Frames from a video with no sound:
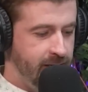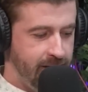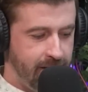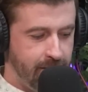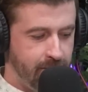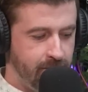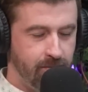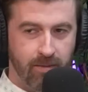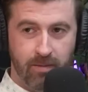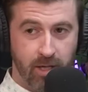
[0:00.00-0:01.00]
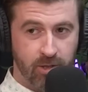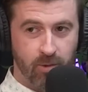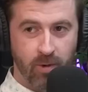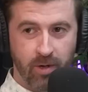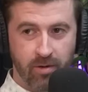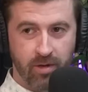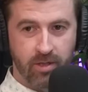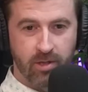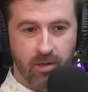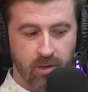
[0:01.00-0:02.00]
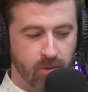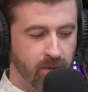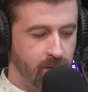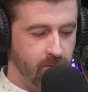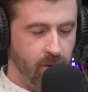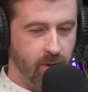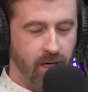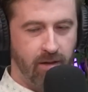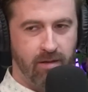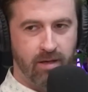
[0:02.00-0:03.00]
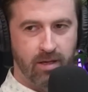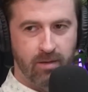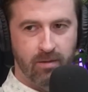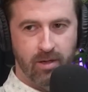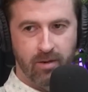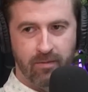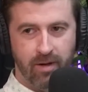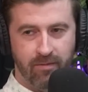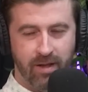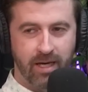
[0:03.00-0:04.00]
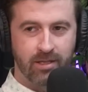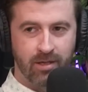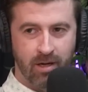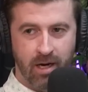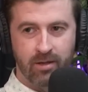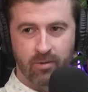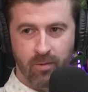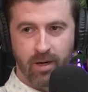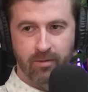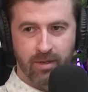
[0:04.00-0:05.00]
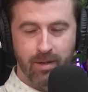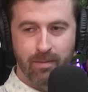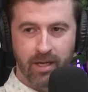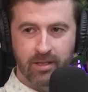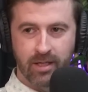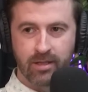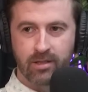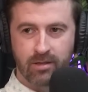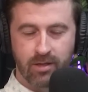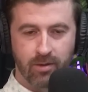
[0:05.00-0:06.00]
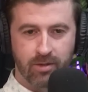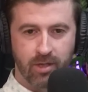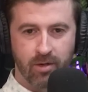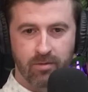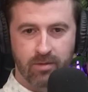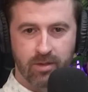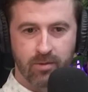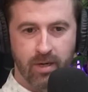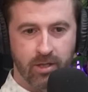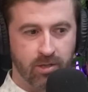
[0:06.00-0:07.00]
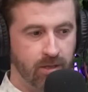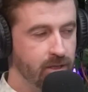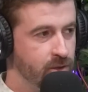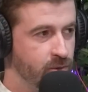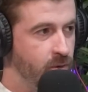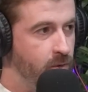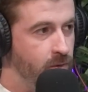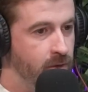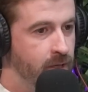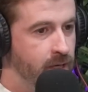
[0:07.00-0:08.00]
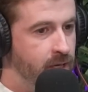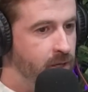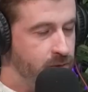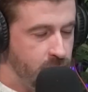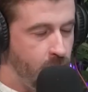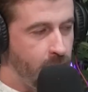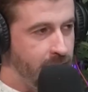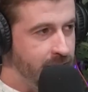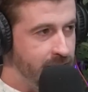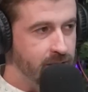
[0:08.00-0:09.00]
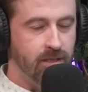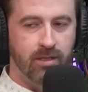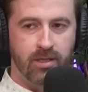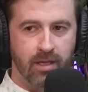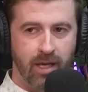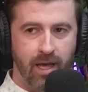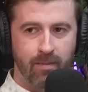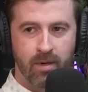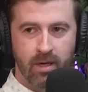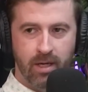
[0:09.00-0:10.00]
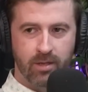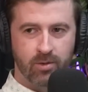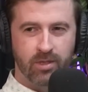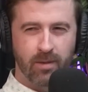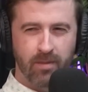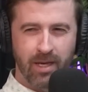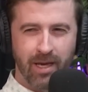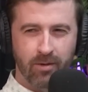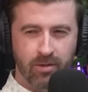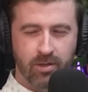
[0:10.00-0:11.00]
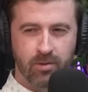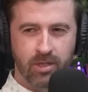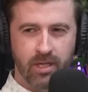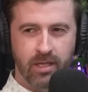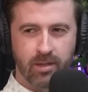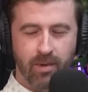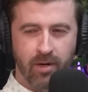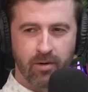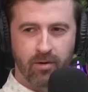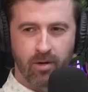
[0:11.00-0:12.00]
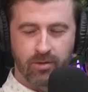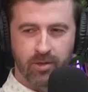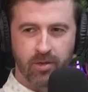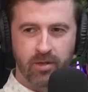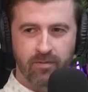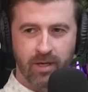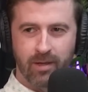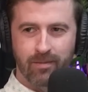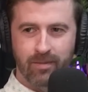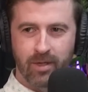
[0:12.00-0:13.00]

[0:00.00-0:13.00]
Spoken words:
Not sure what your thoughts are, Lou, but we were kind of thinking, if that's not the route that makes sense, to go to actually control, scoring and distance in the game, is there something else you see as a better alternative, like